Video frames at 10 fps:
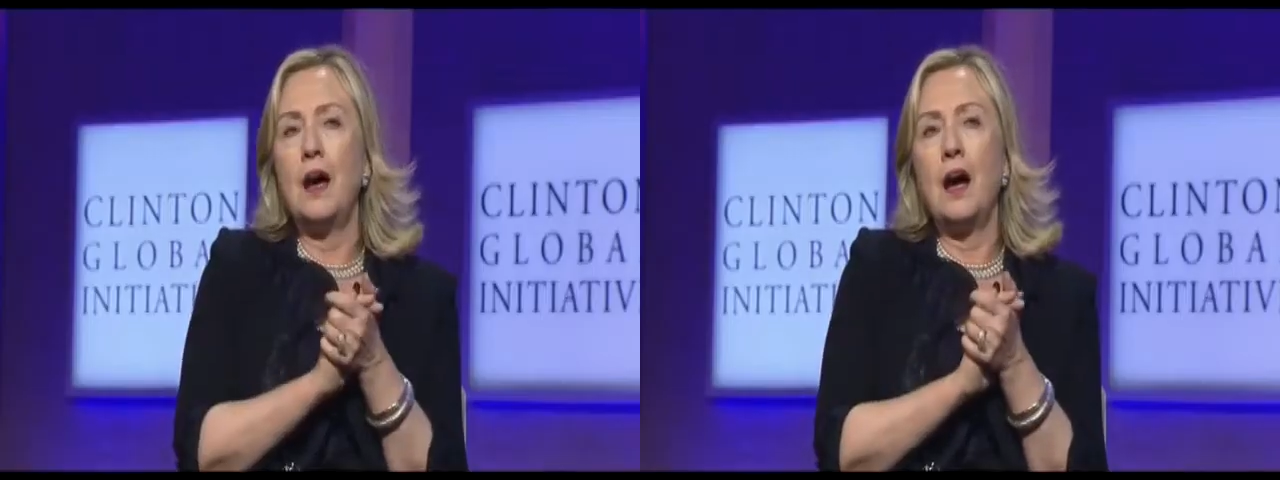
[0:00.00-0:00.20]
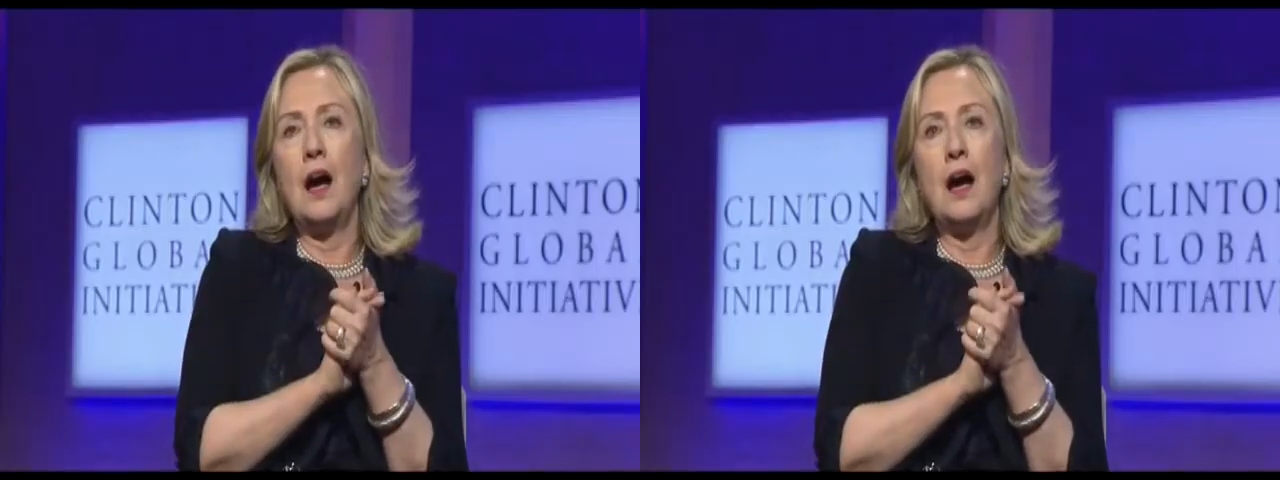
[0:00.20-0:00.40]

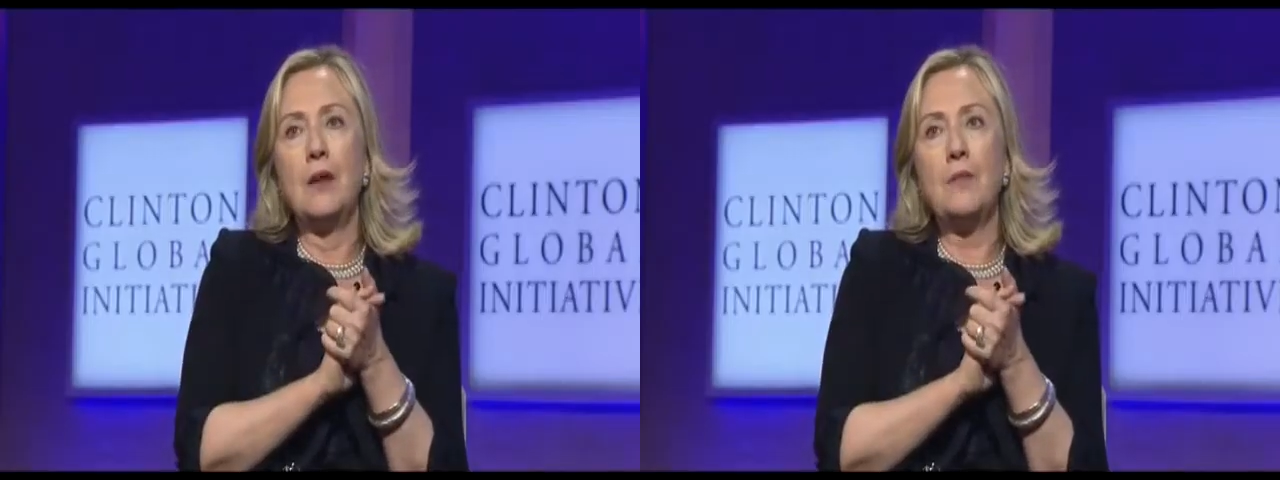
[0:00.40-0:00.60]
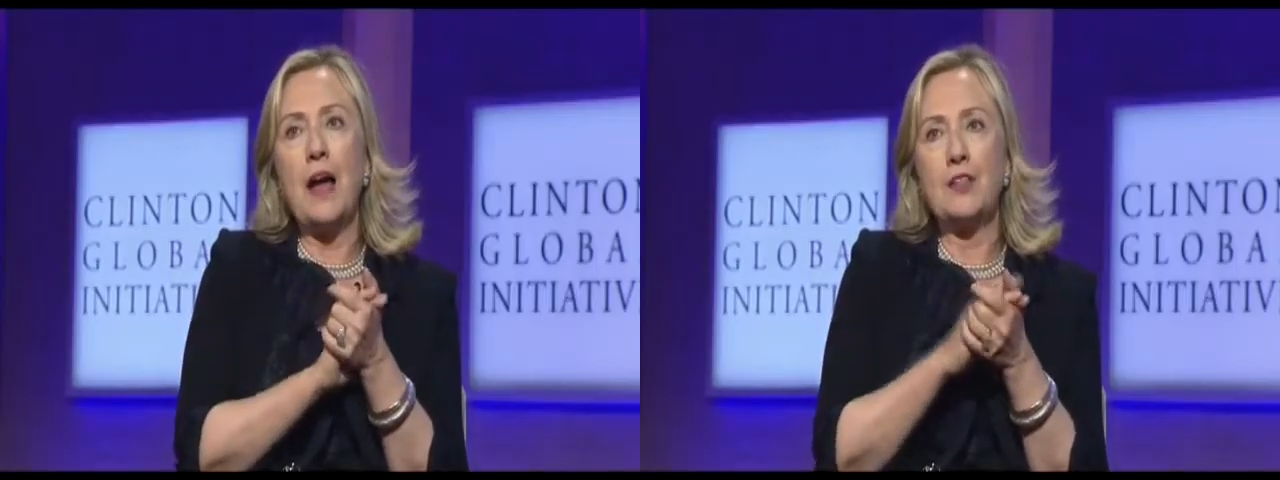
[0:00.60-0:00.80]

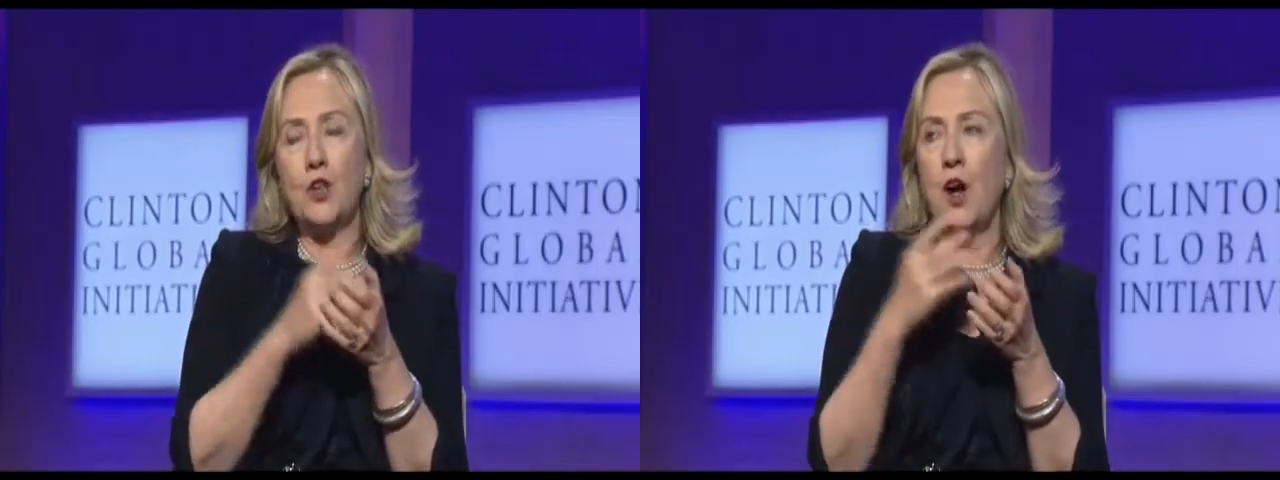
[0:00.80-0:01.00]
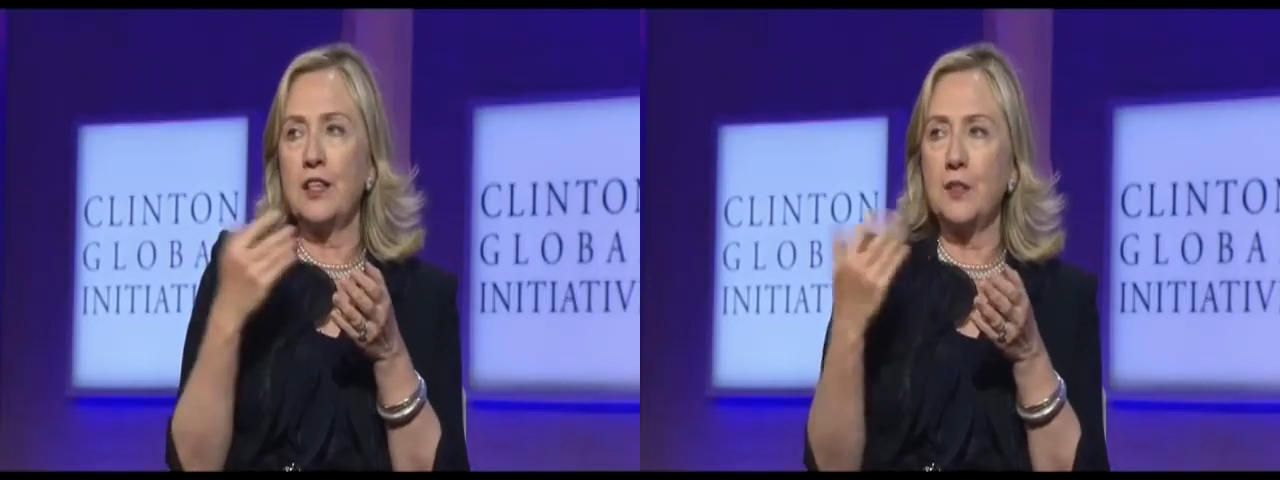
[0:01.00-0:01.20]
Um, I
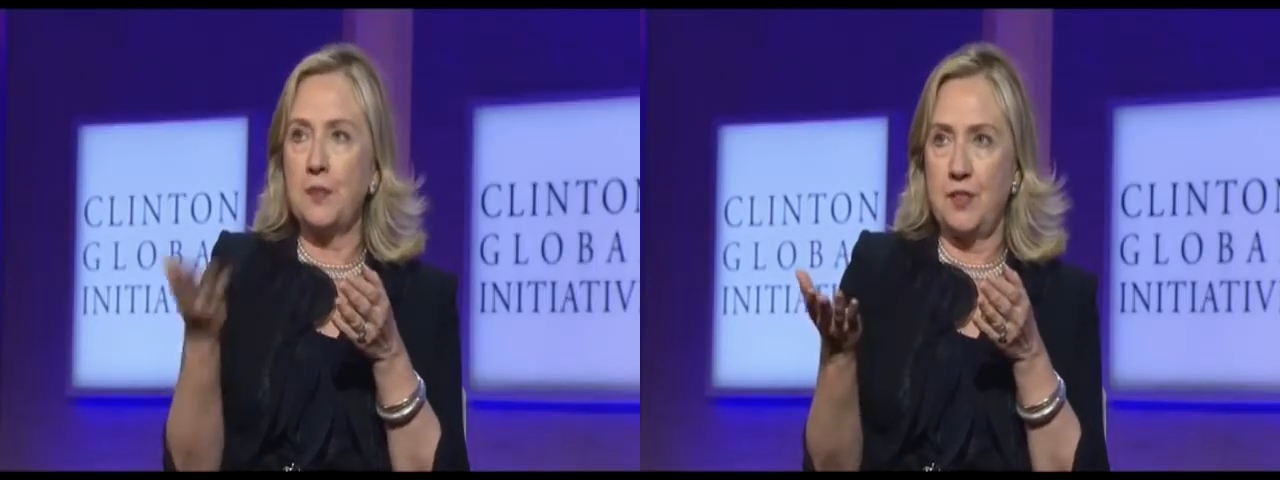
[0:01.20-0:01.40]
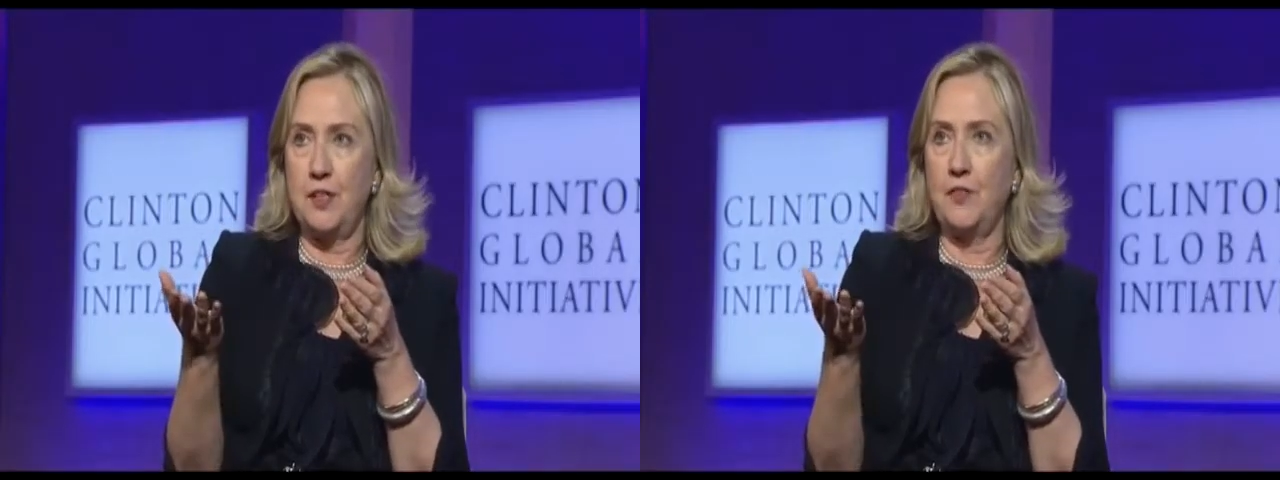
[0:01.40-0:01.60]
talked
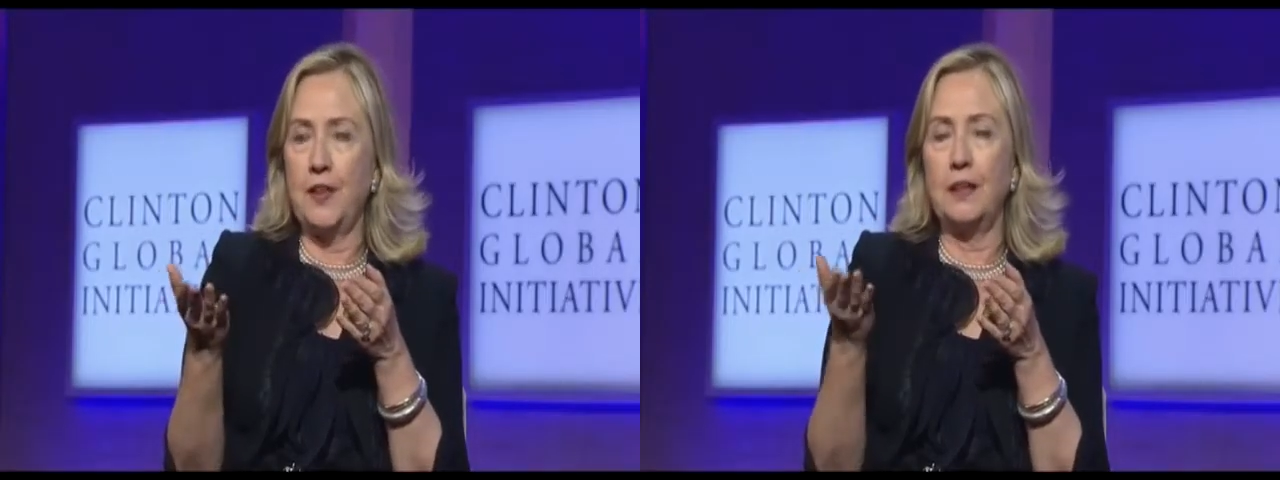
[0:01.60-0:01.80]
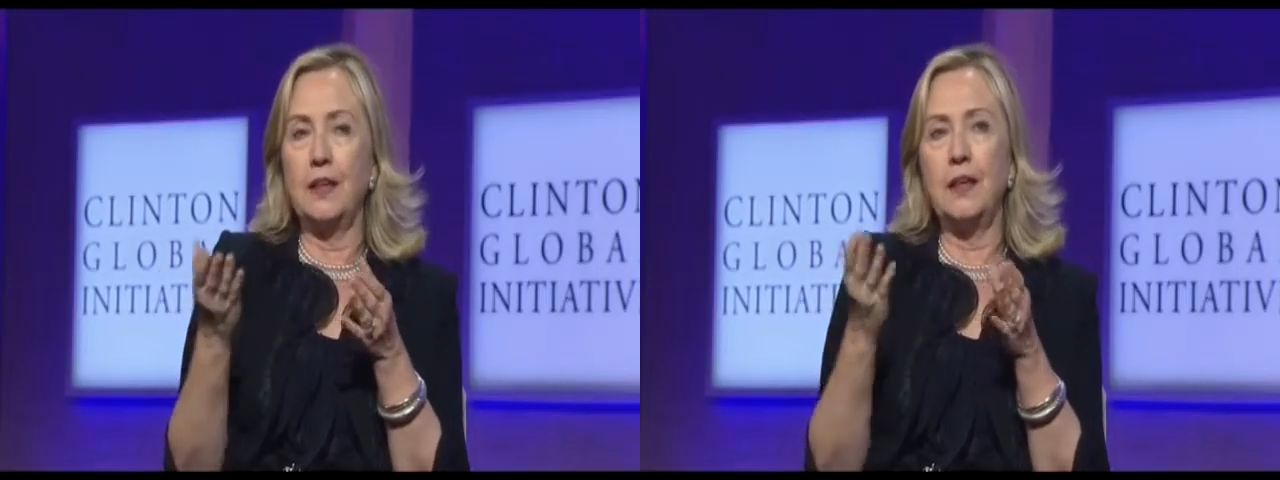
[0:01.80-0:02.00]

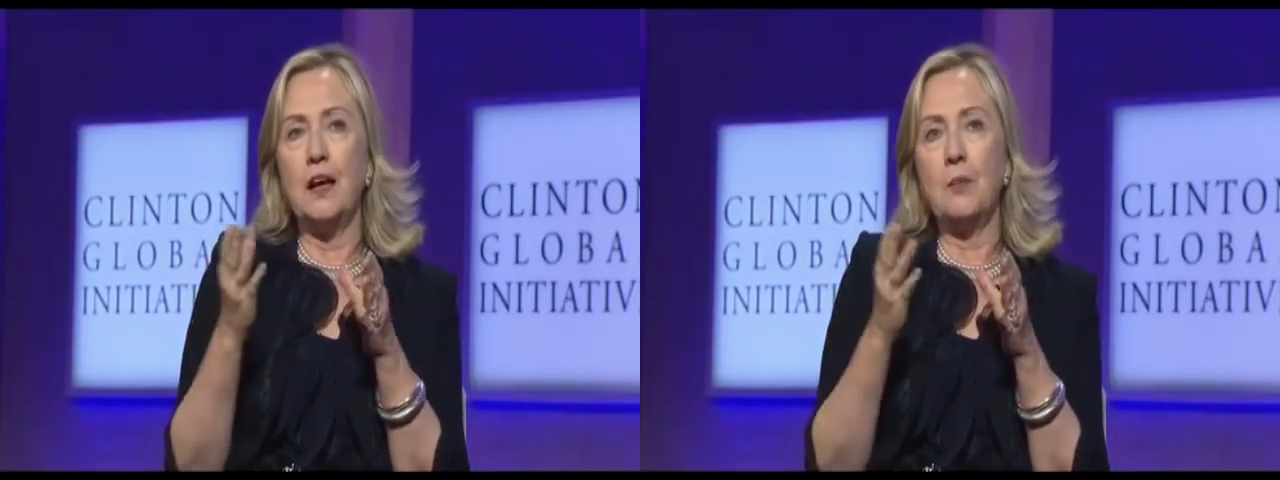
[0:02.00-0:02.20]
specifically